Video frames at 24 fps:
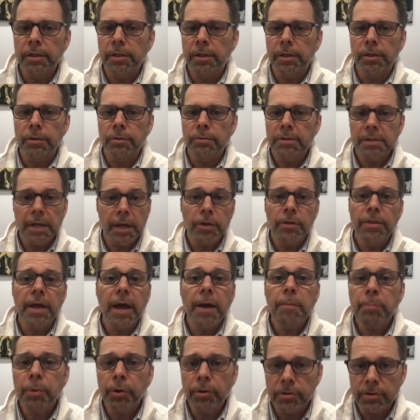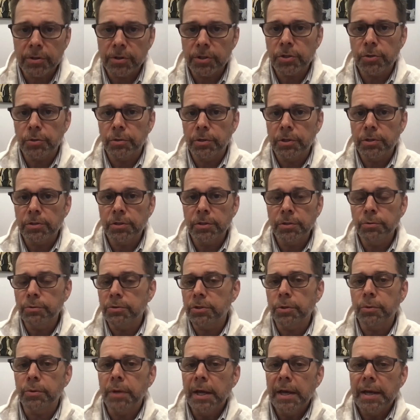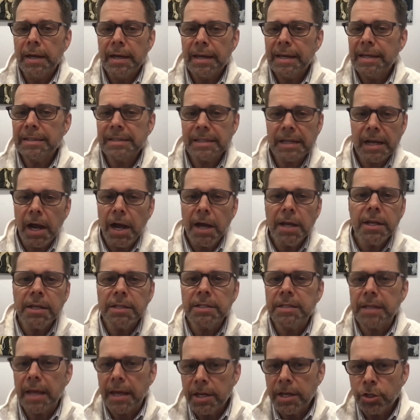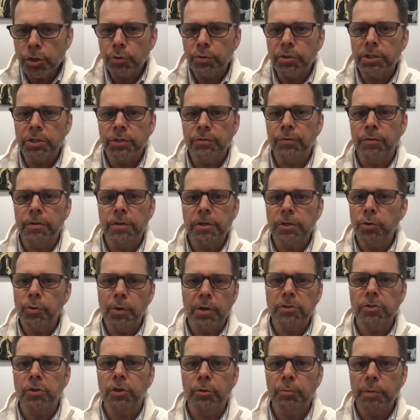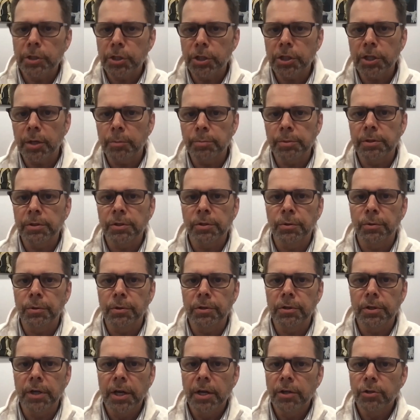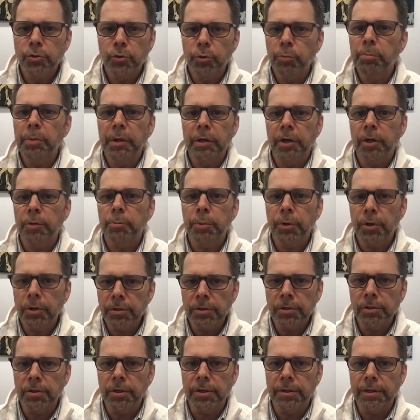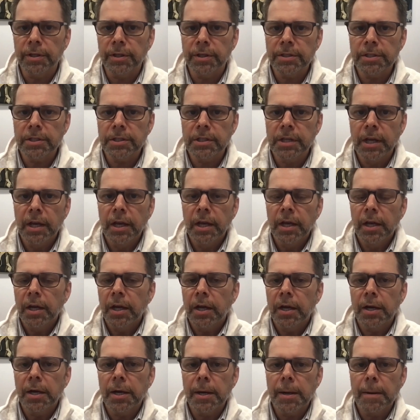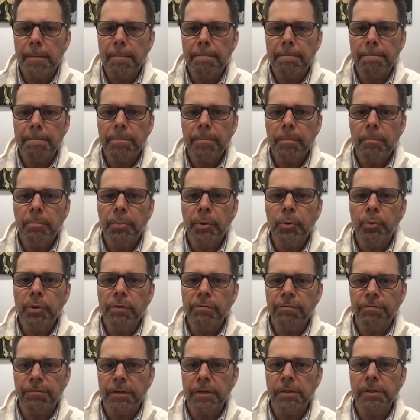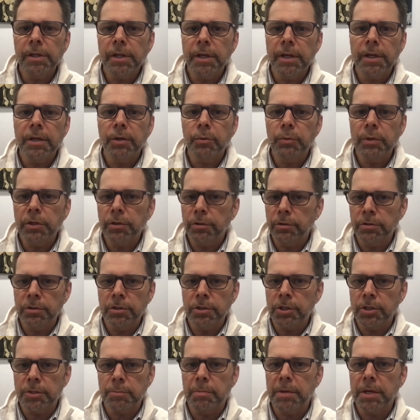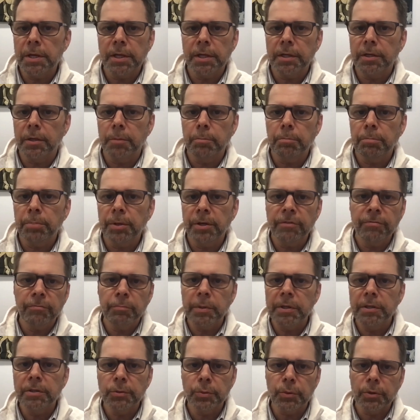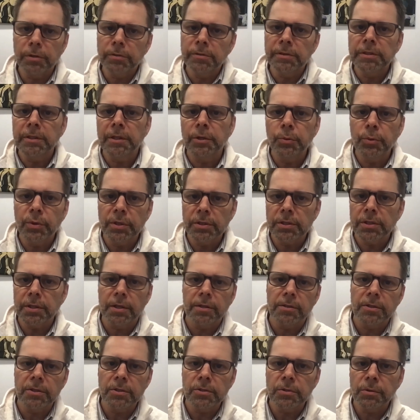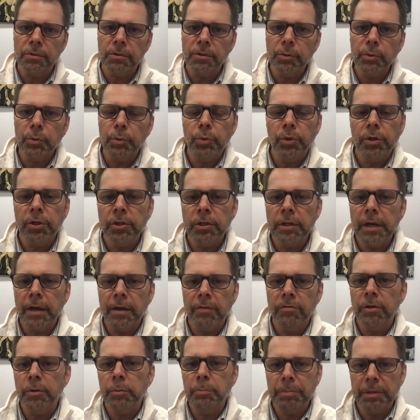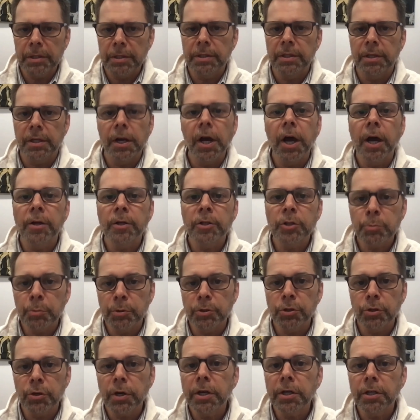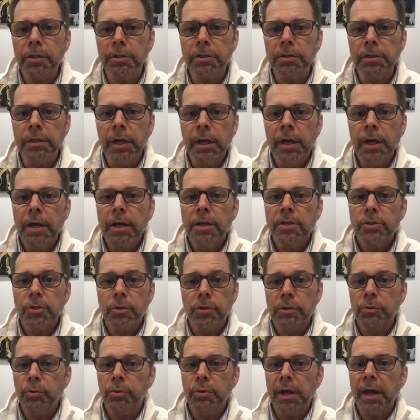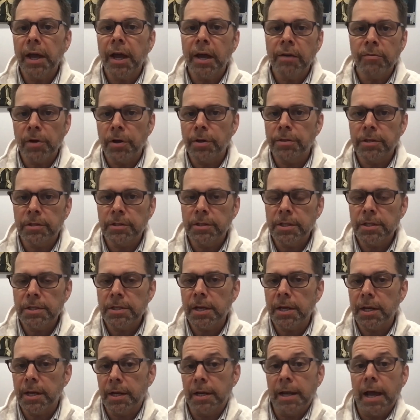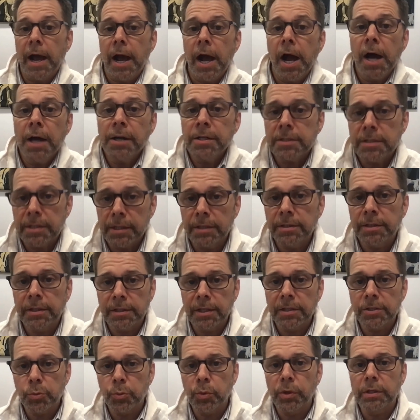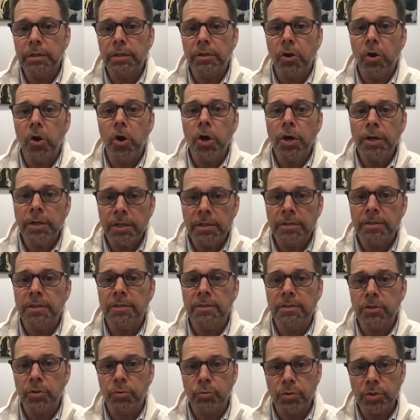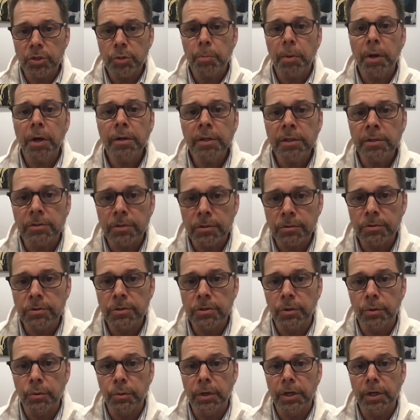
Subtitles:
you know, tell that part of the story too. So it's kind of dangerous for the U.S. Army Chaplain Corps to have been our partner on this. But we felt like we couldn't just make it a puff piece where you only tell one side of the story. We wanted to have it be an honest portrayal so that it would have authenticity. And honestly, I think that's what audiences are responding to so